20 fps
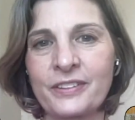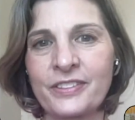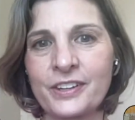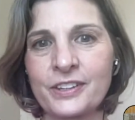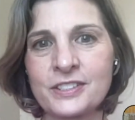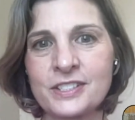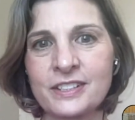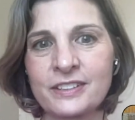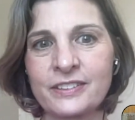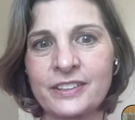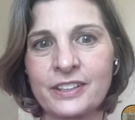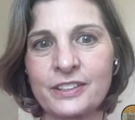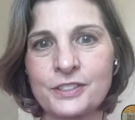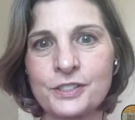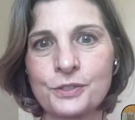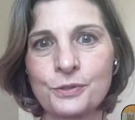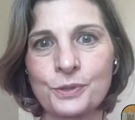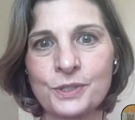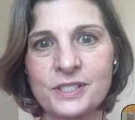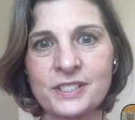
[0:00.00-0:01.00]
There are
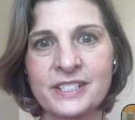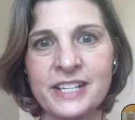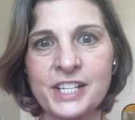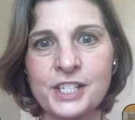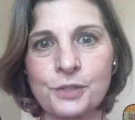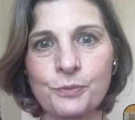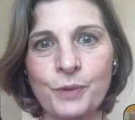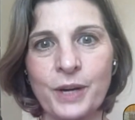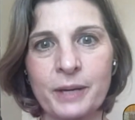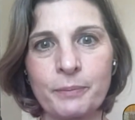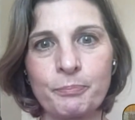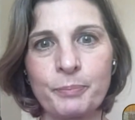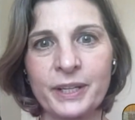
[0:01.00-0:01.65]
stores nationwide,